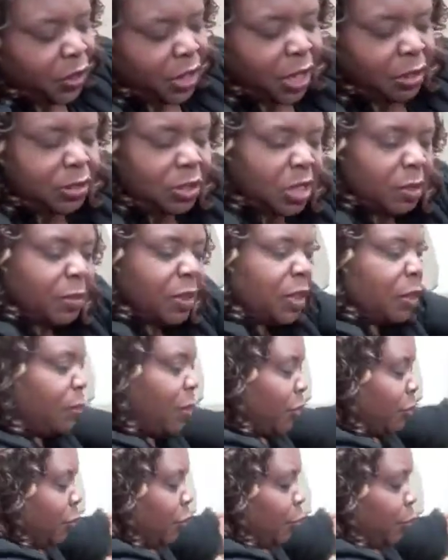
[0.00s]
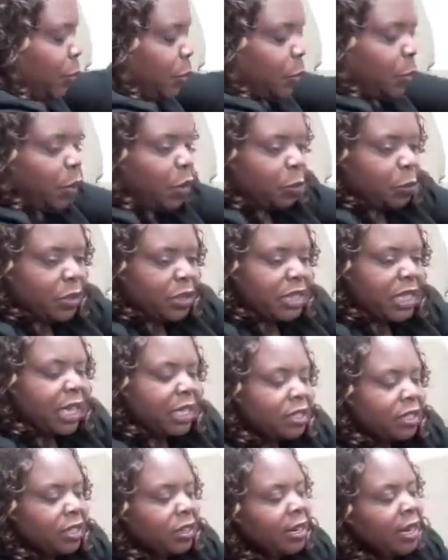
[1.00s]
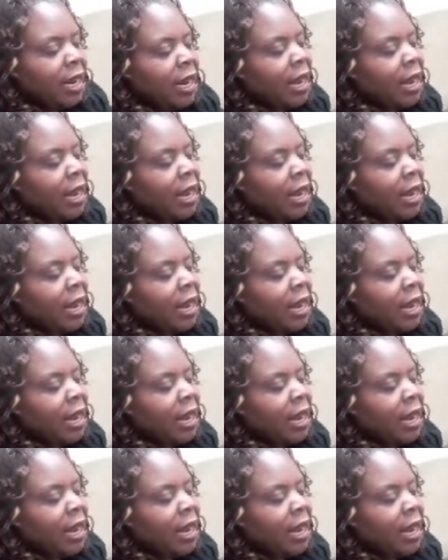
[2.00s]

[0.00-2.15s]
and I was going to be the buffer from the world and protect her.